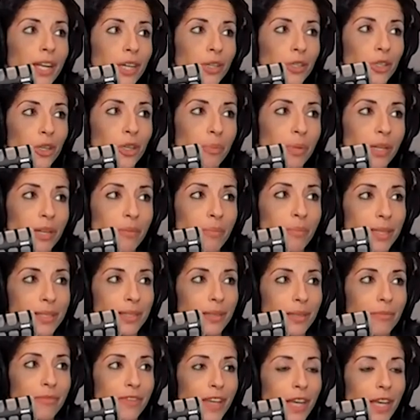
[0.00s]
I grew up in a
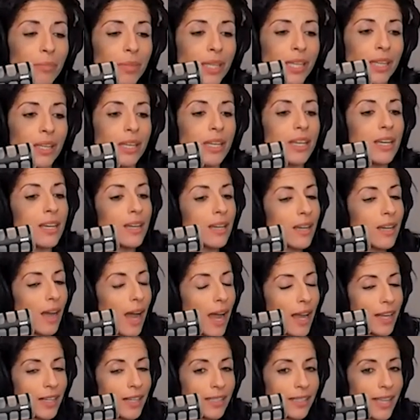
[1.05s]
Muslim family.
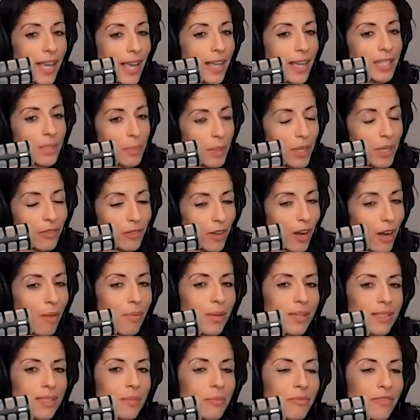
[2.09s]
I can't speak for all
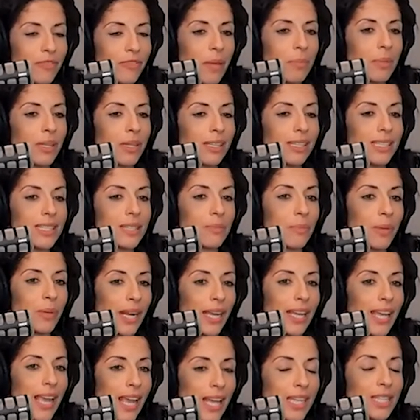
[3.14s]
Muslim families, but
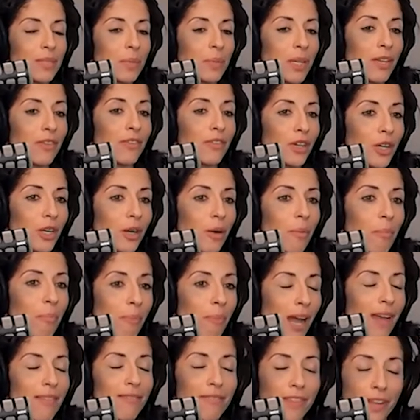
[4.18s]
I can speak for
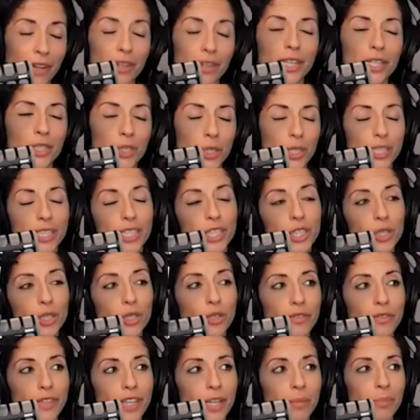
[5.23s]
my very
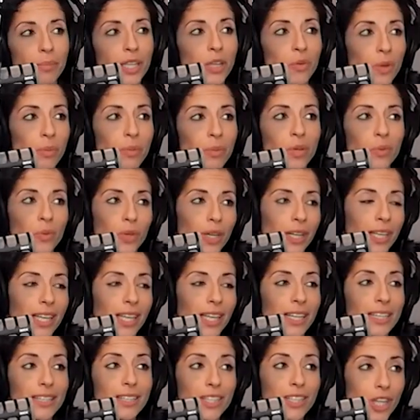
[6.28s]
traditional family. Women
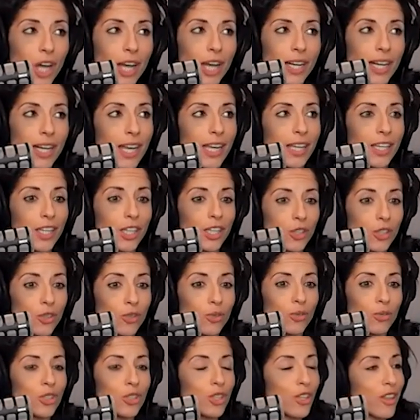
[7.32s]
working is not a
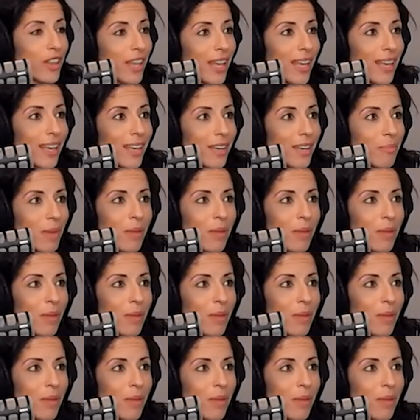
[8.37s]
huge thing.